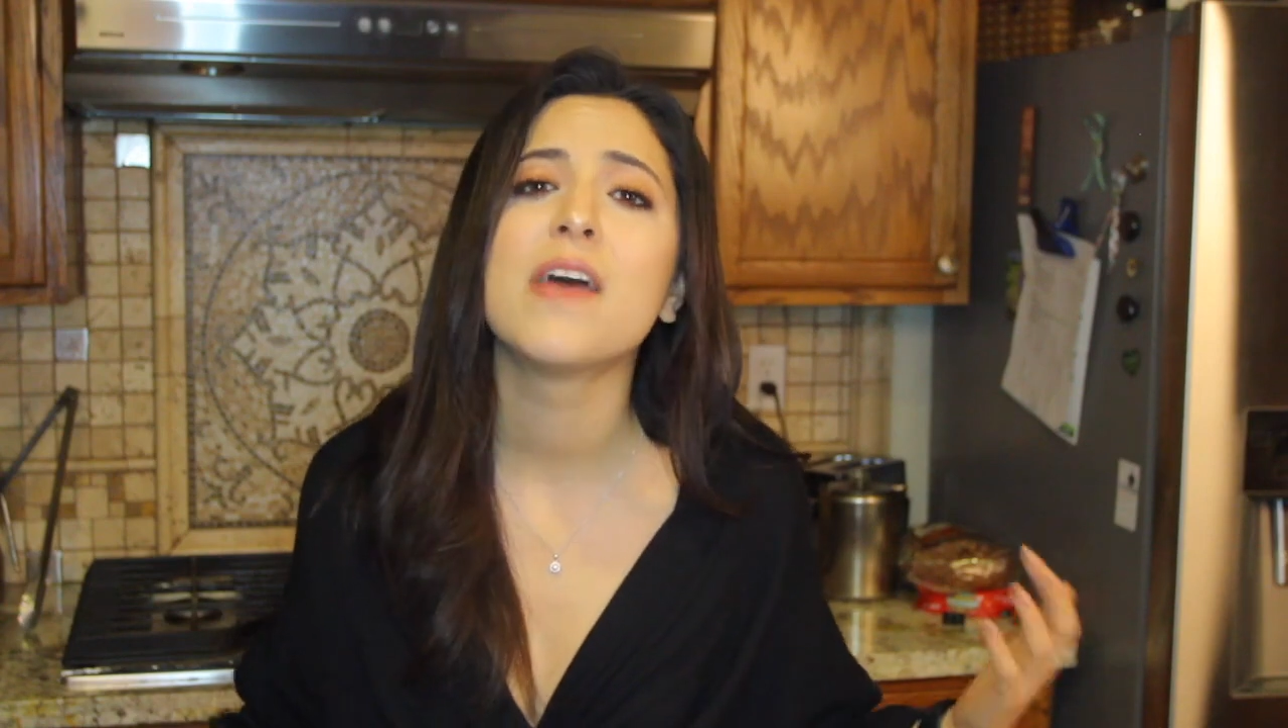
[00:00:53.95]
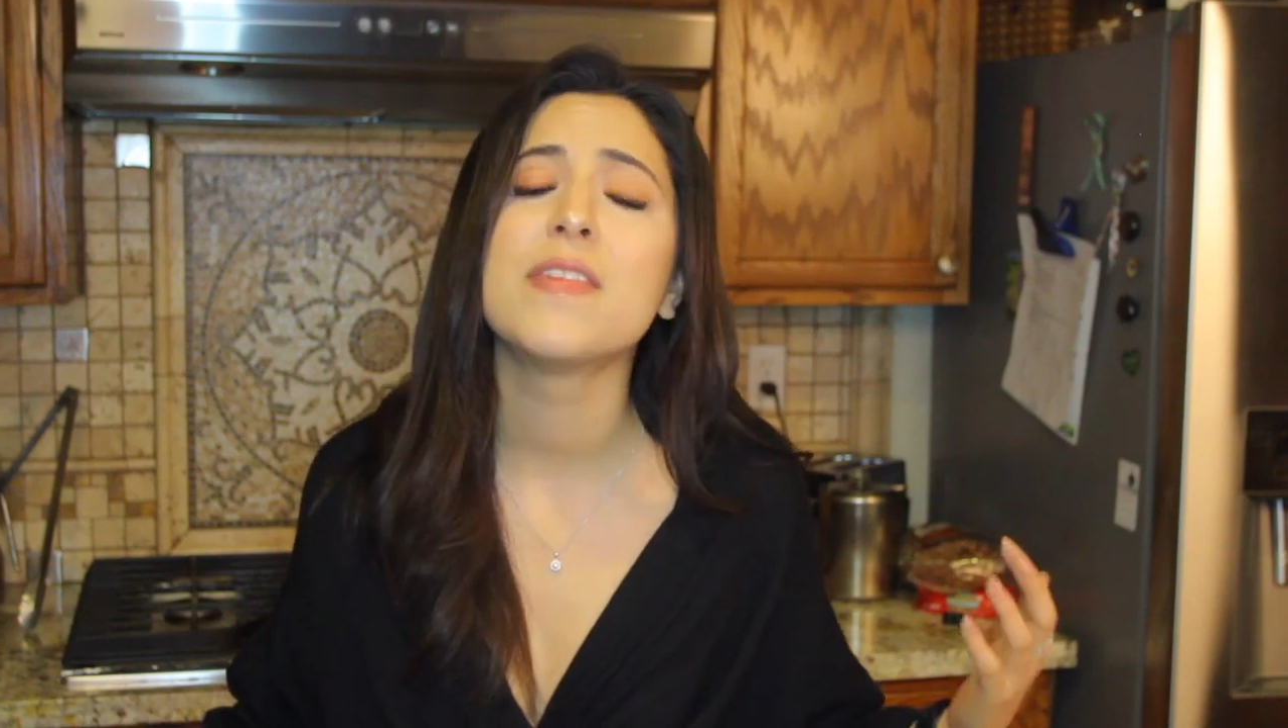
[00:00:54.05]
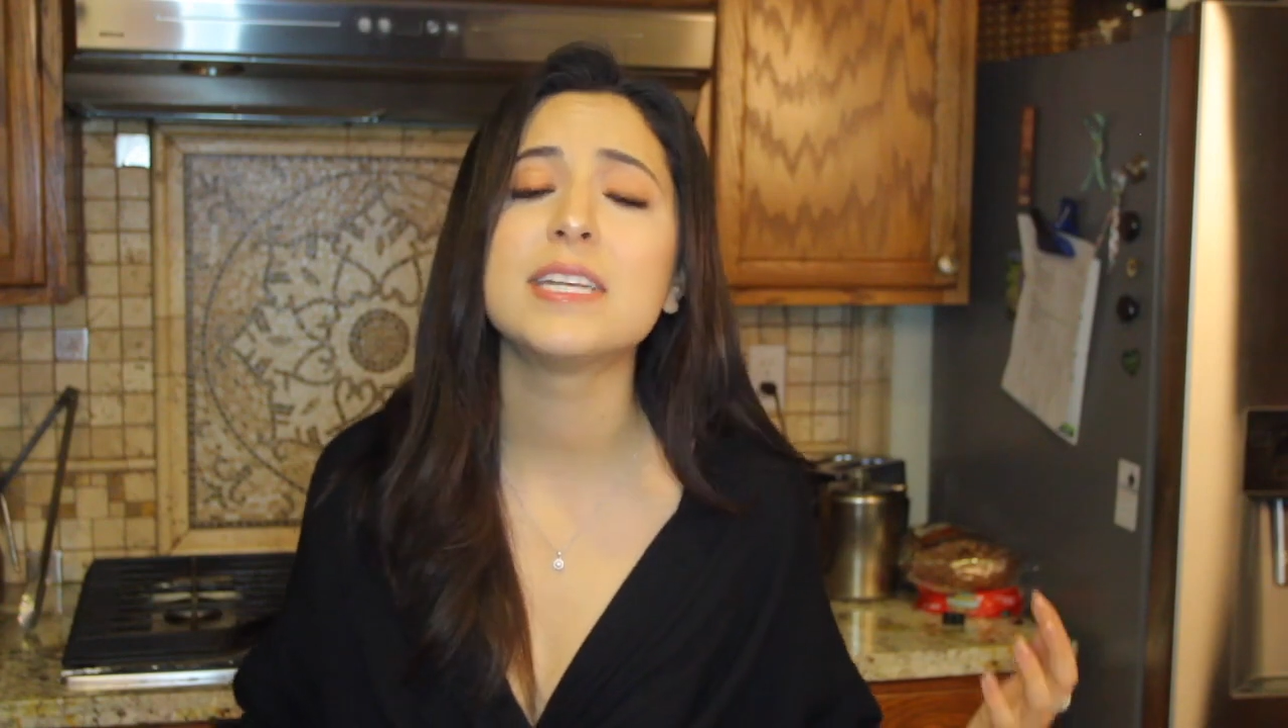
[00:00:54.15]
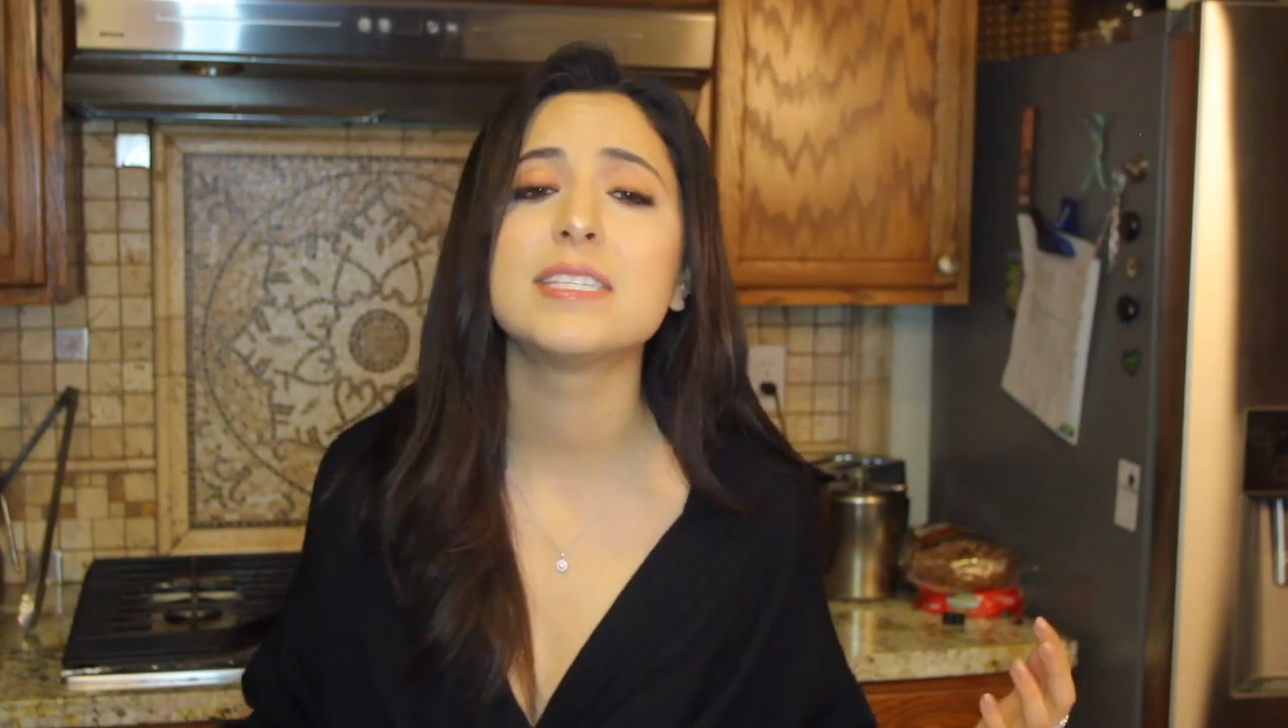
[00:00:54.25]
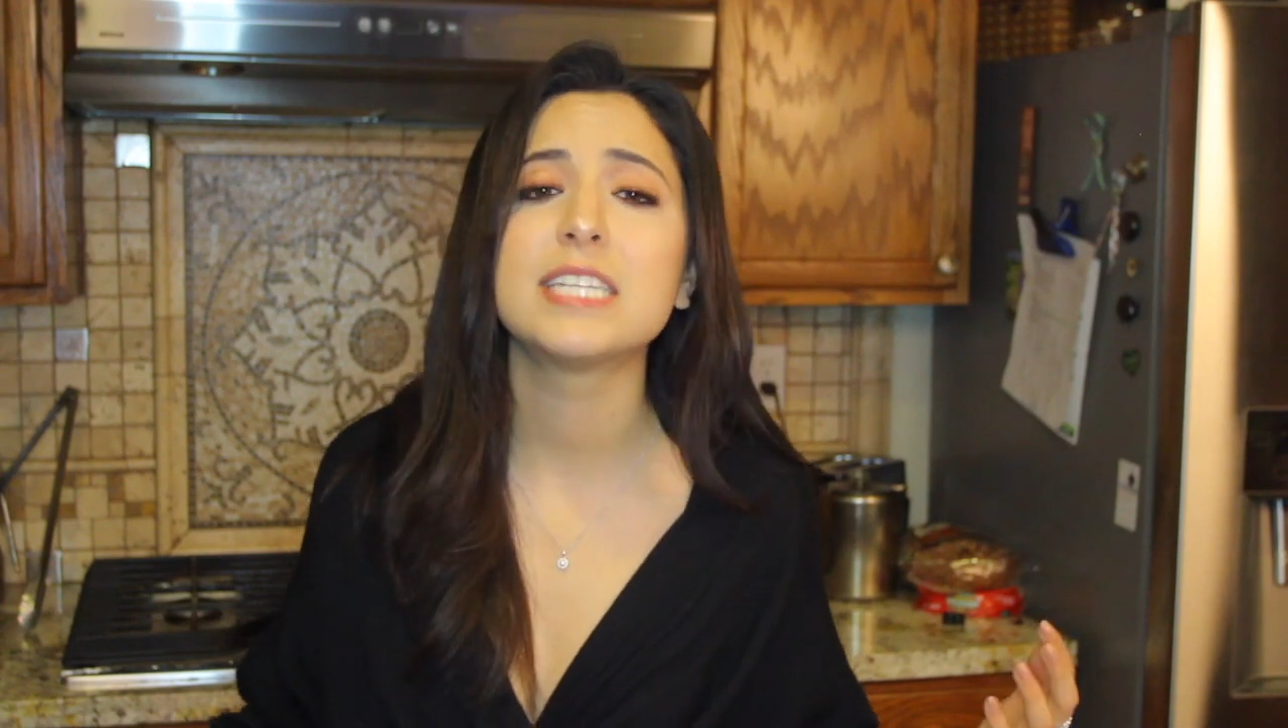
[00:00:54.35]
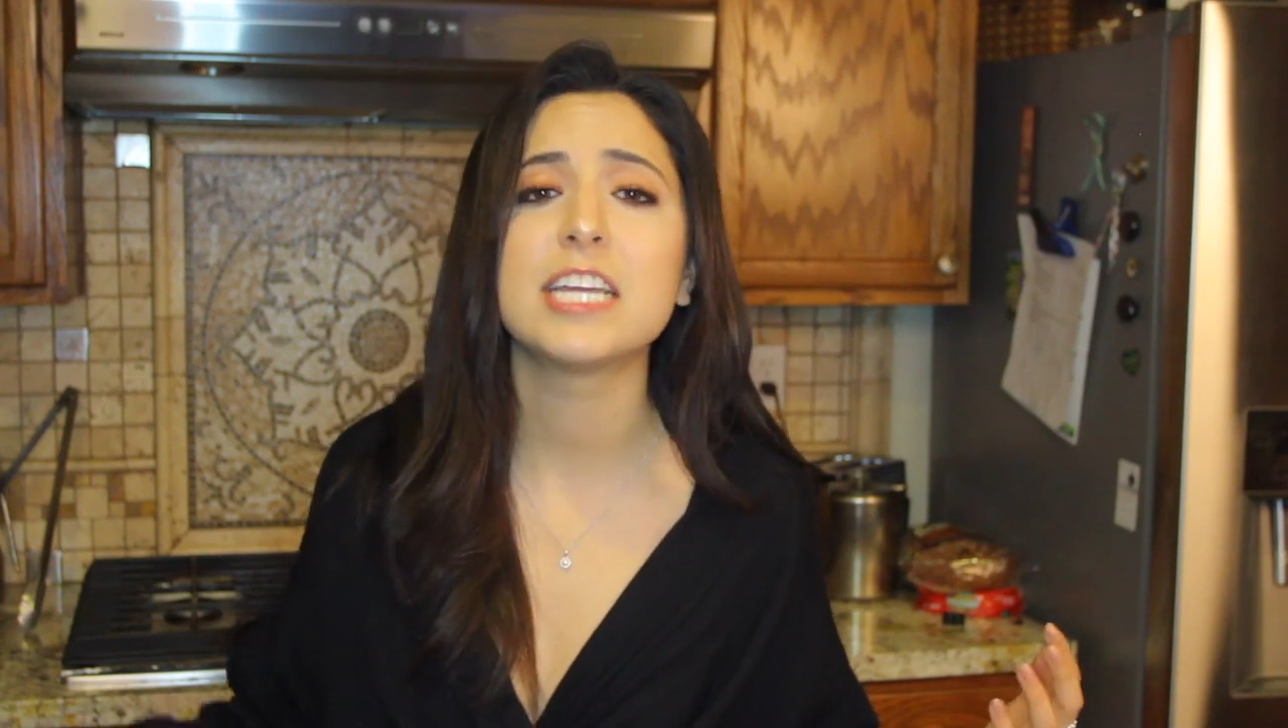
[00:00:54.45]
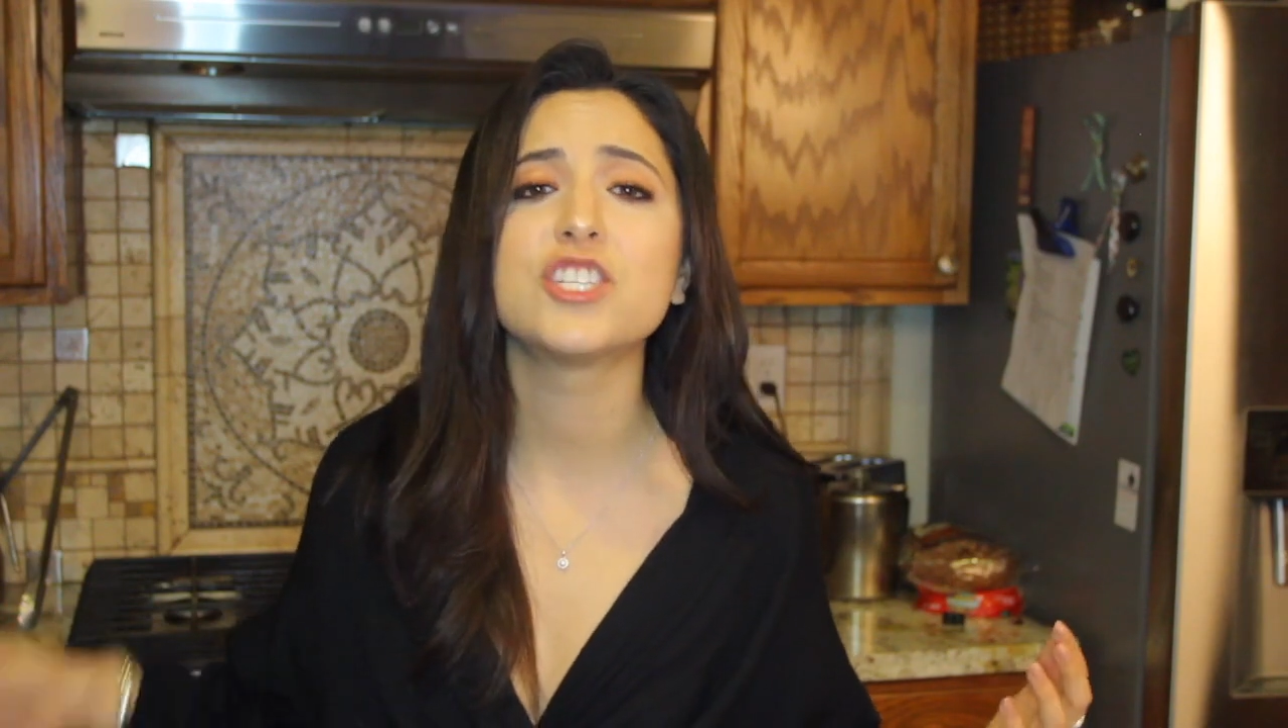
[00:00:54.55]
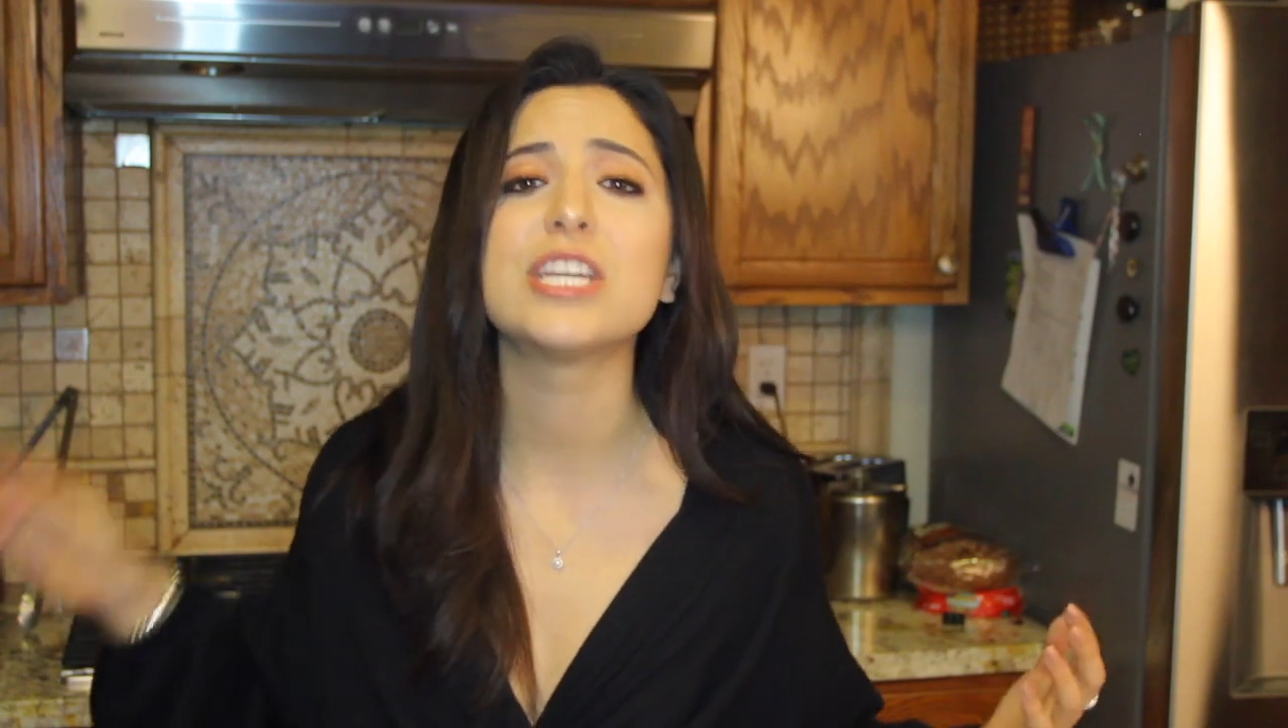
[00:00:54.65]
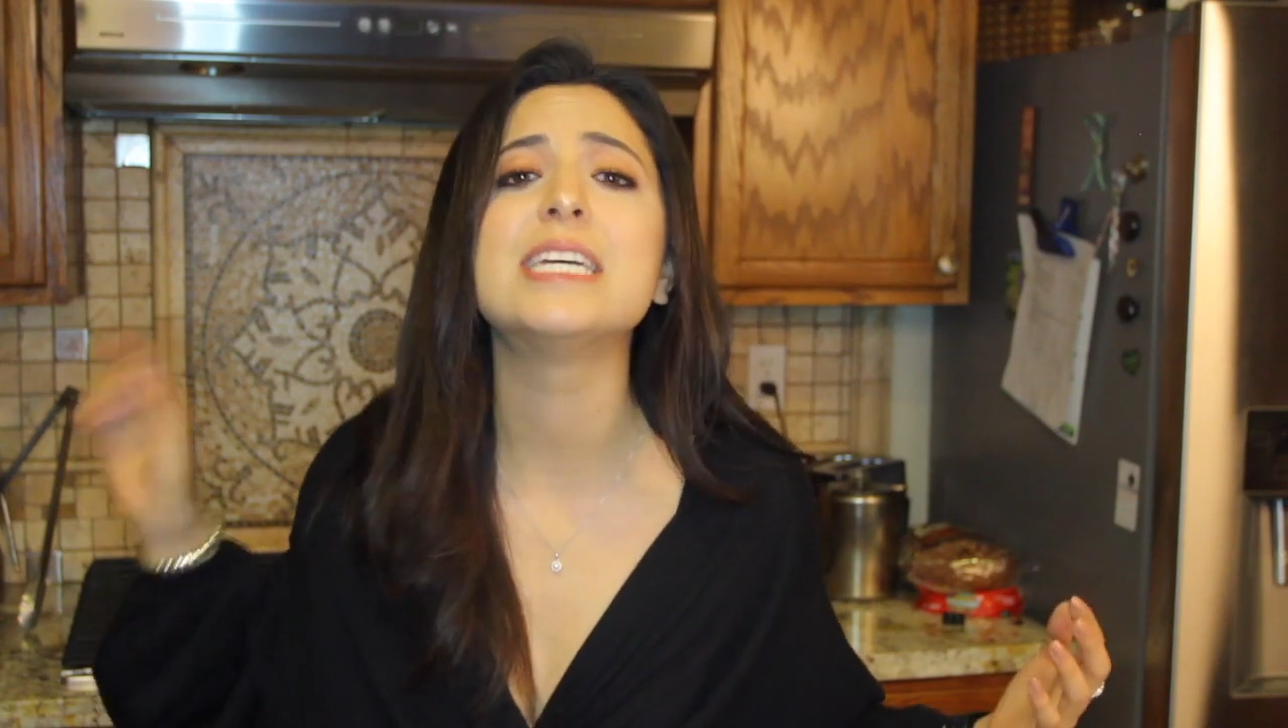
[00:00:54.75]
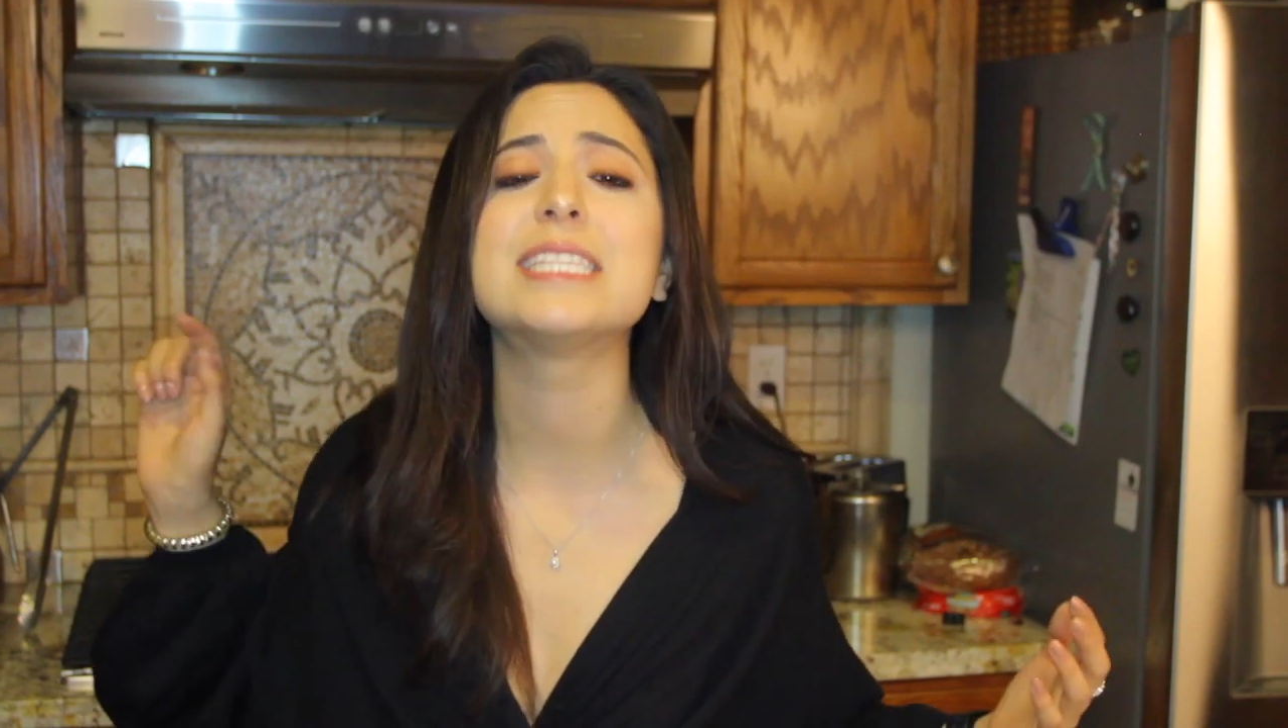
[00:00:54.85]
this
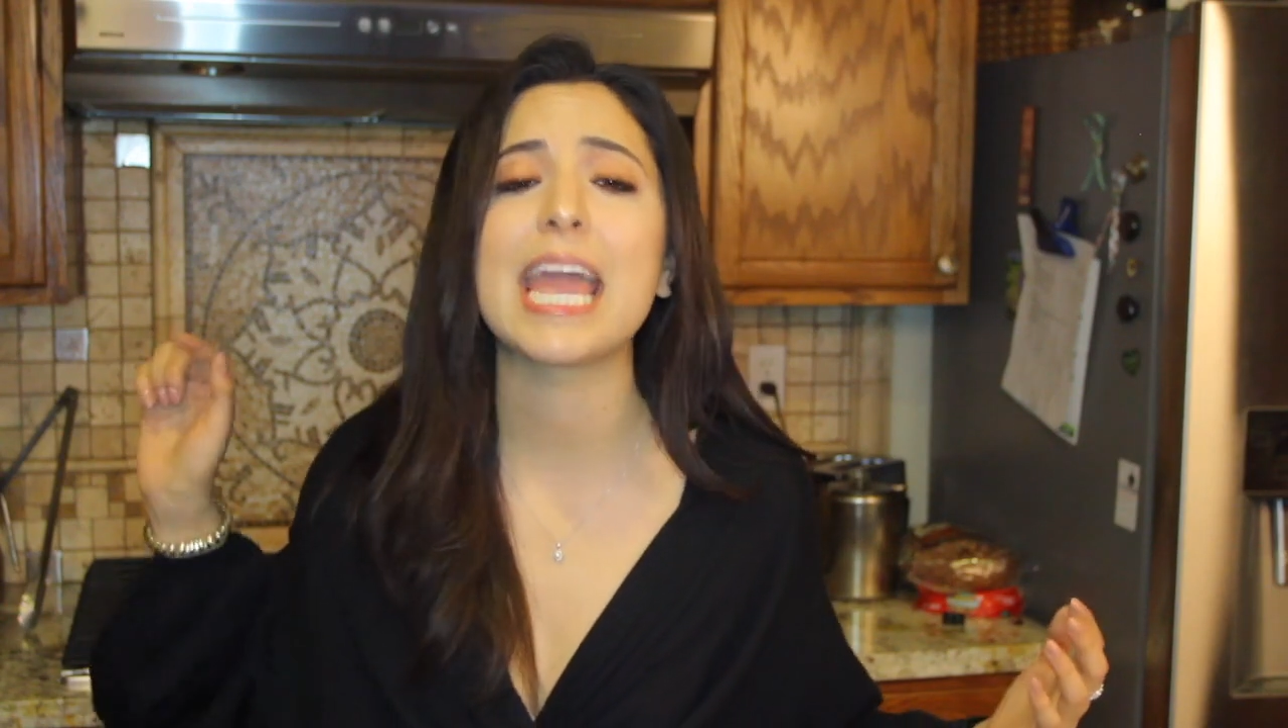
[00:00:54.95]
dish is